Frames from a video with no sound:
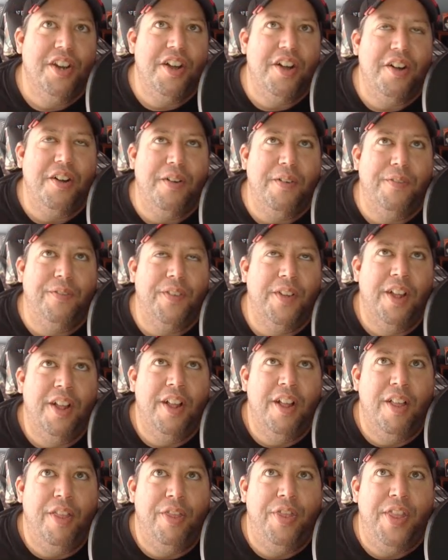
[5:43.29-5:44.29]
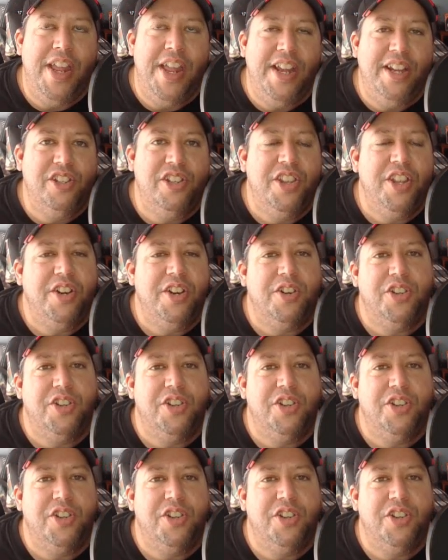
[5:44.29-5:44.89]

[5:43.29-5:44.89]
of things that are